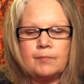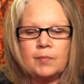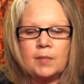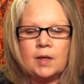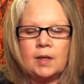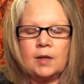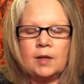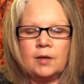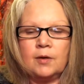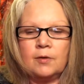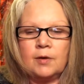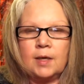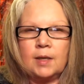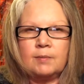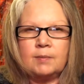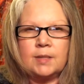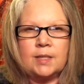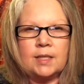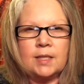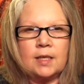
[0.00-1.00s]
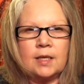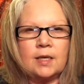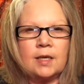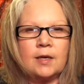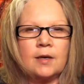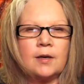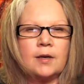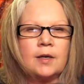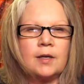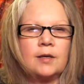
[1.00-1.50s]
You know, and I'm seeing
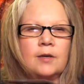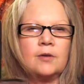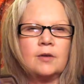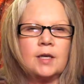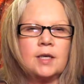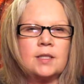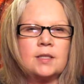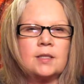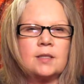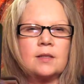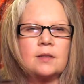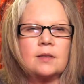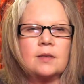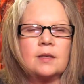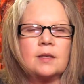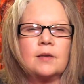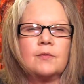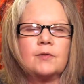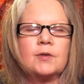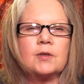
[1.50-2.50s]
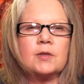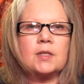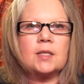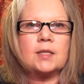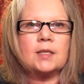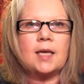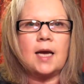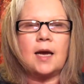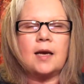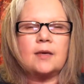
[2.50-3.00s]
here, you know, guys, if there's a
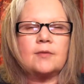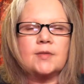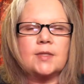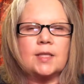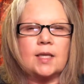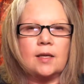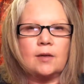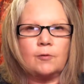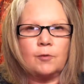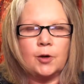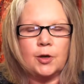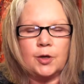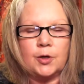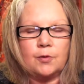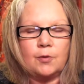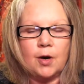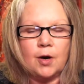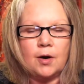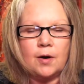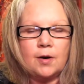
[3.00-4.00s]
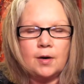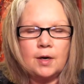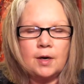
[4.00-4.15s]
lack of sun where you are,